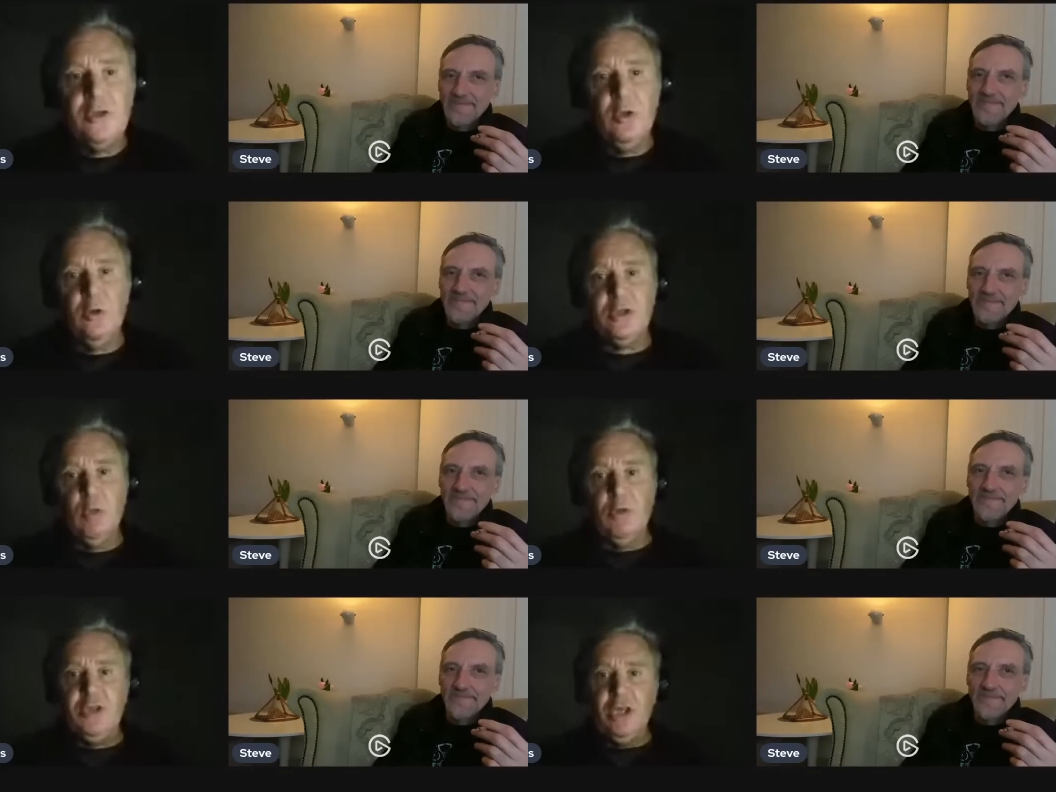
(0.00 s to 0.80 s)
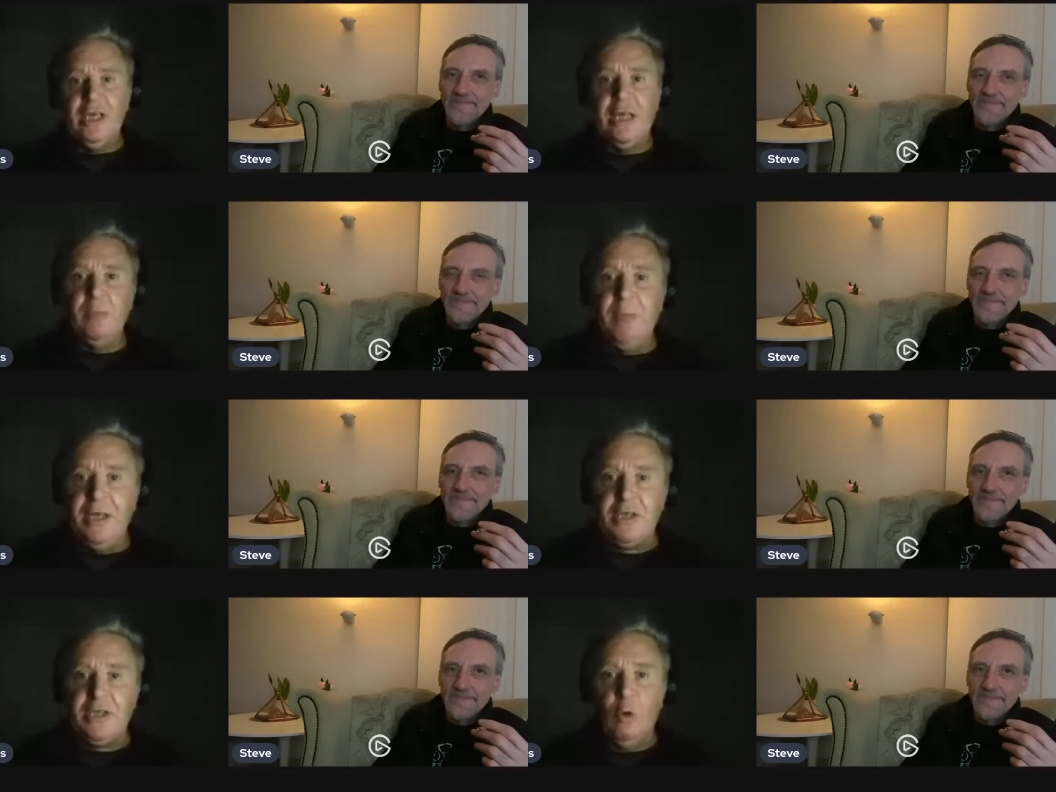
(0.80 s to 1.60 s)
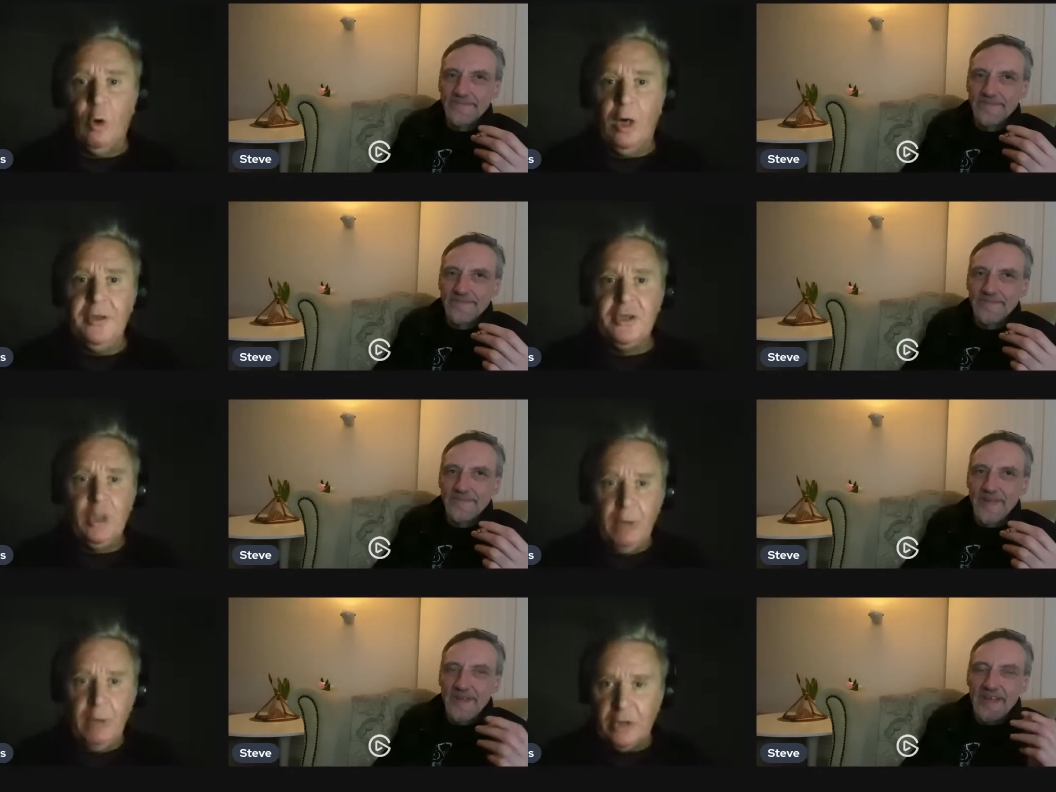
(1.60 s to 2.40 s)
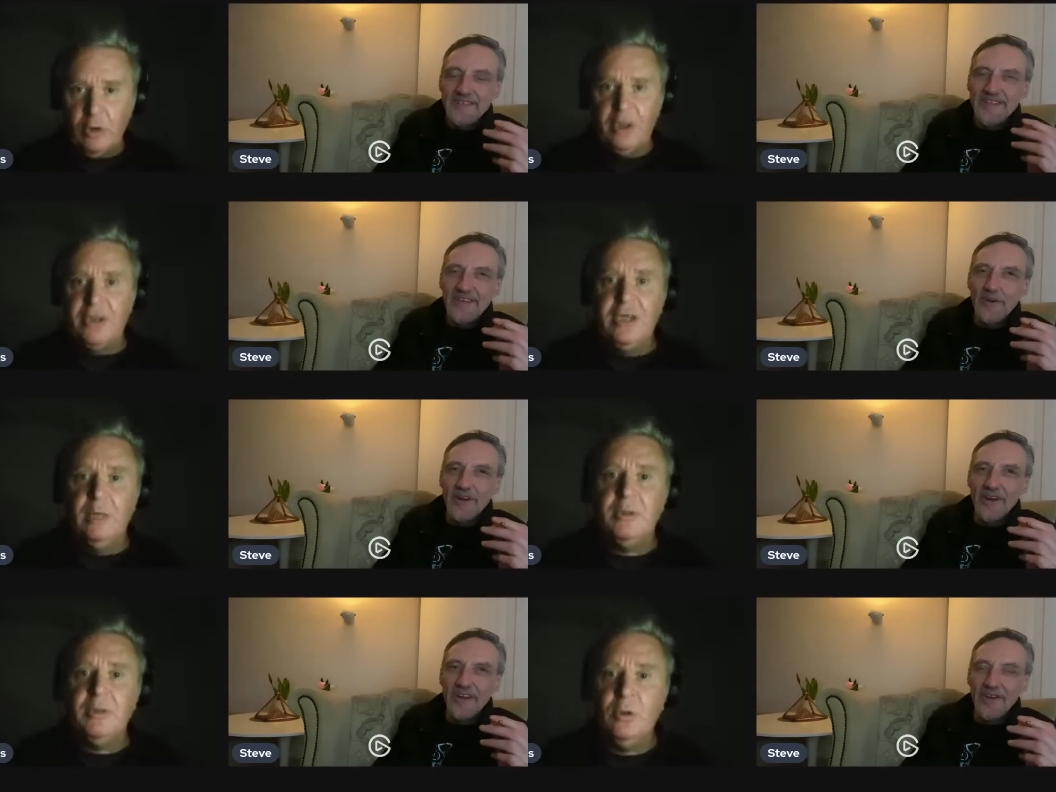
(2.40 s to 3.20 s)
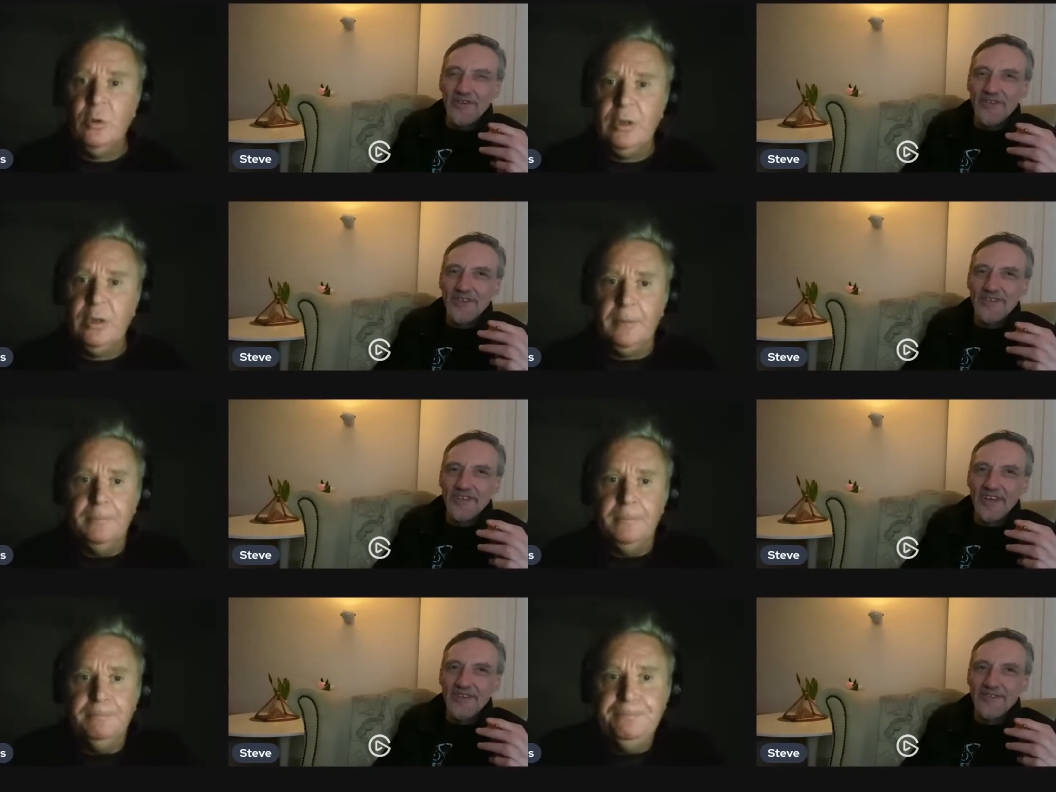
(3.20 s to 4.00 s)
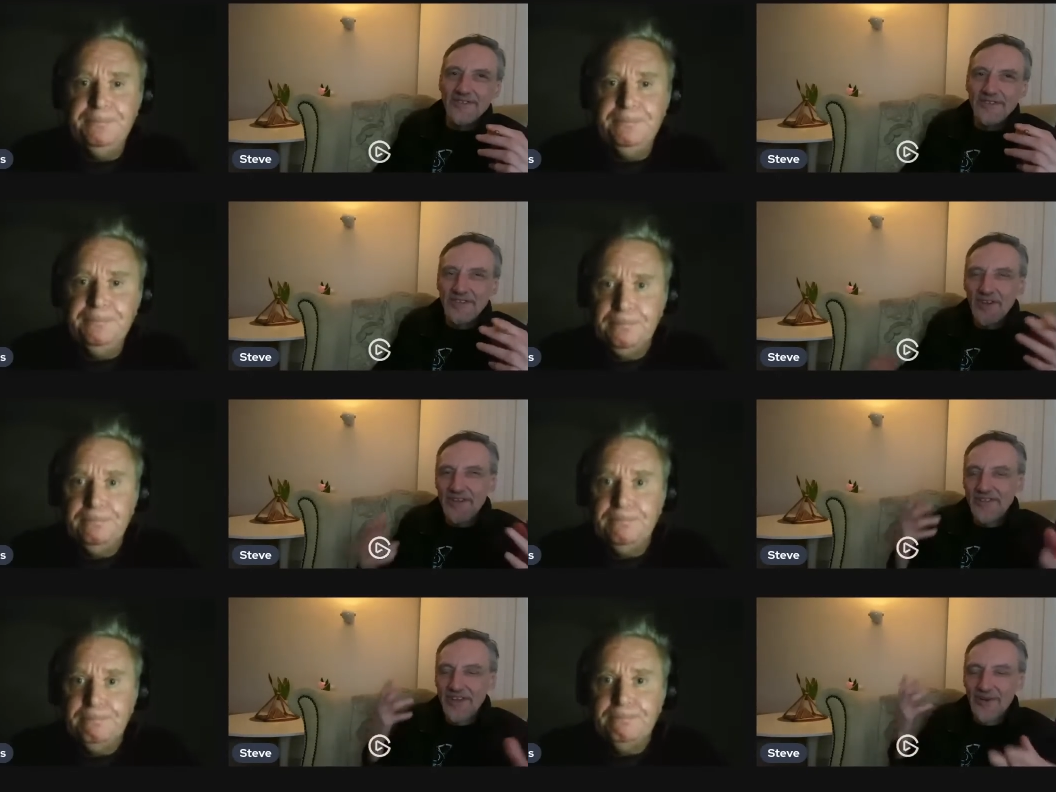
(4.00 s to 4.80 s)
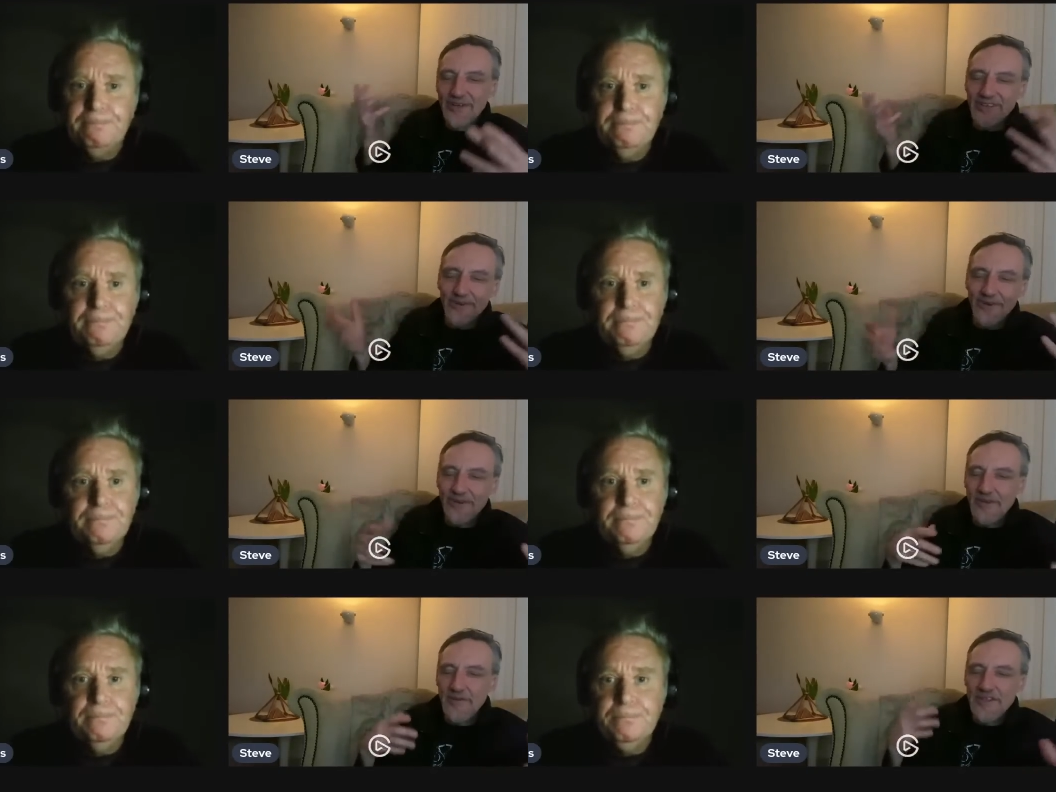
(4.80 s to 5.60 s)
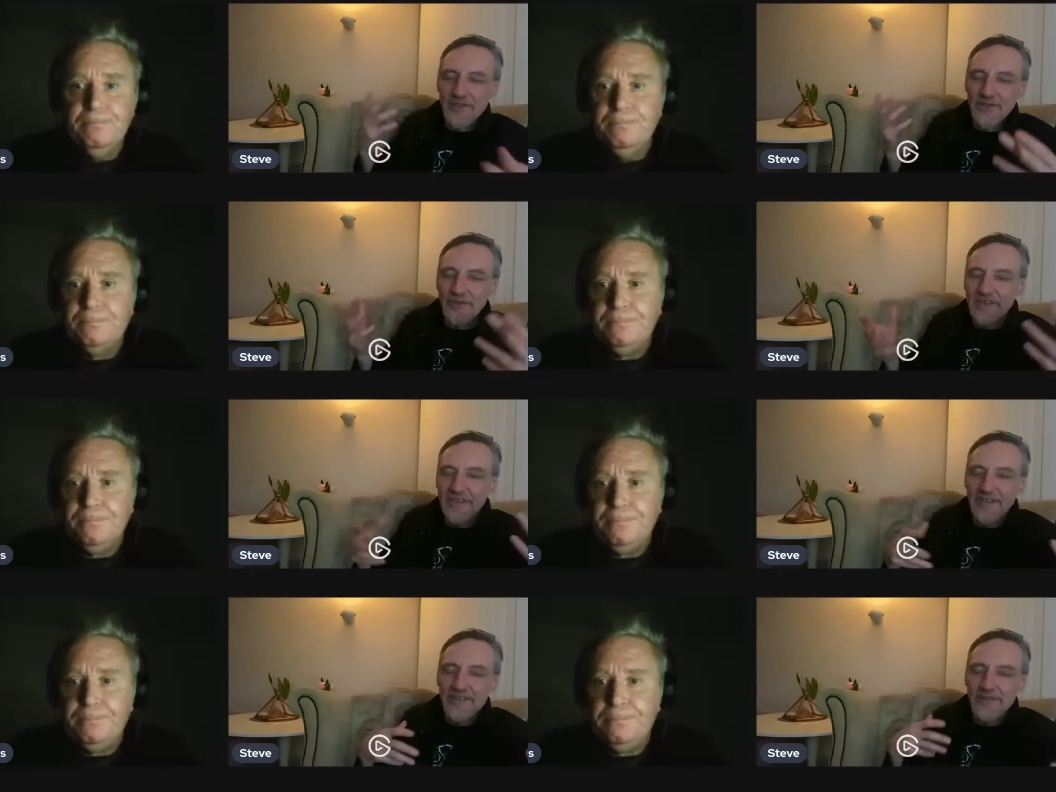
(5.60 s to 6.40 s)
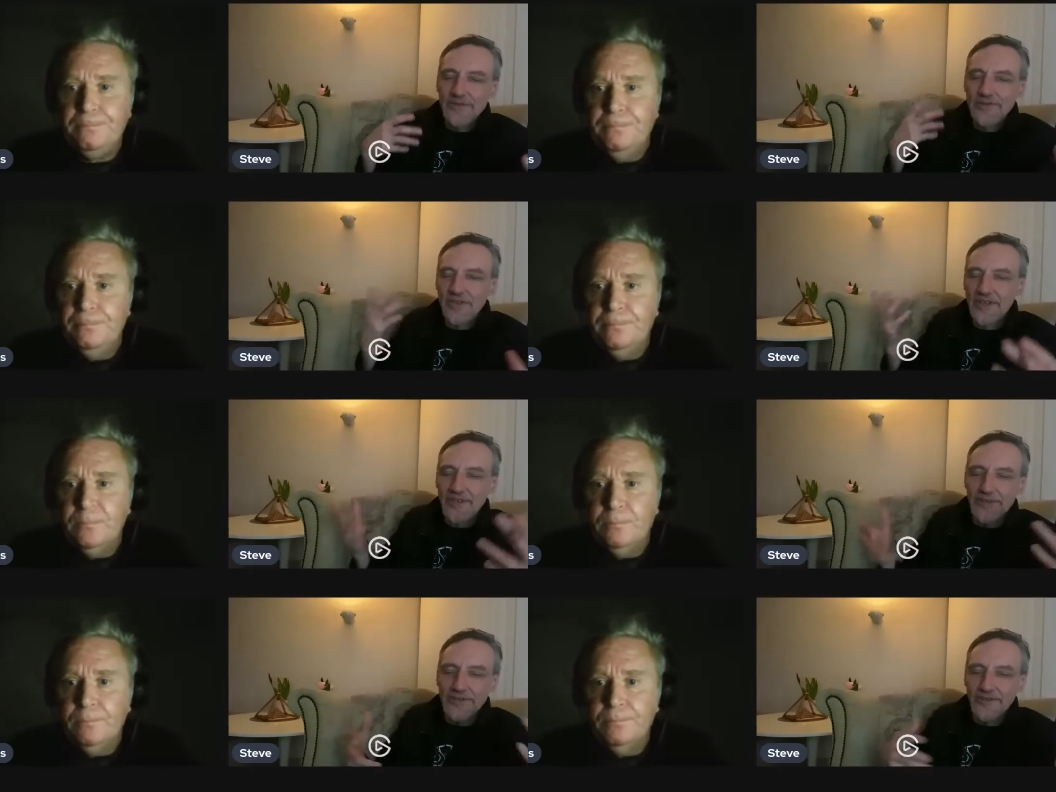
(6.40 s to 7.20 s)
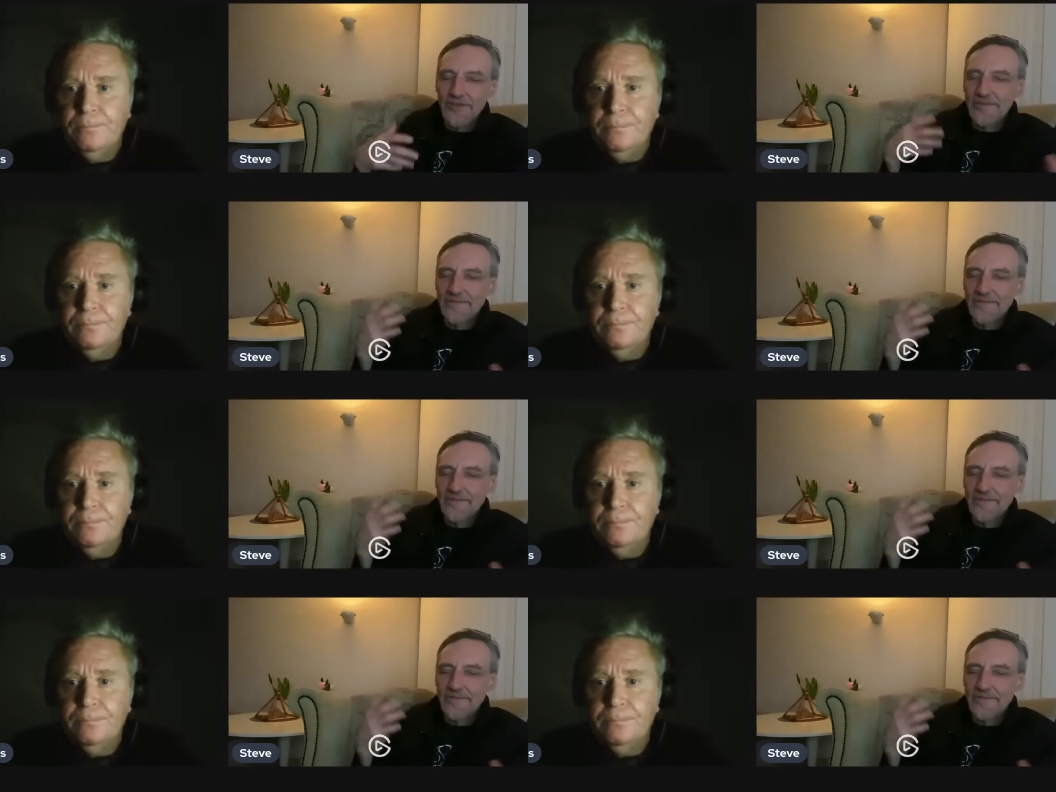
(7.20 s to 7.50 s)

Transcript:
Speaker 1: for, and there's no electronics in them at all. You know,
Speaker 2: that's another one I noticed years mm. ago. Mm. See, I see, I look into it. There's all you know. There's all psychological,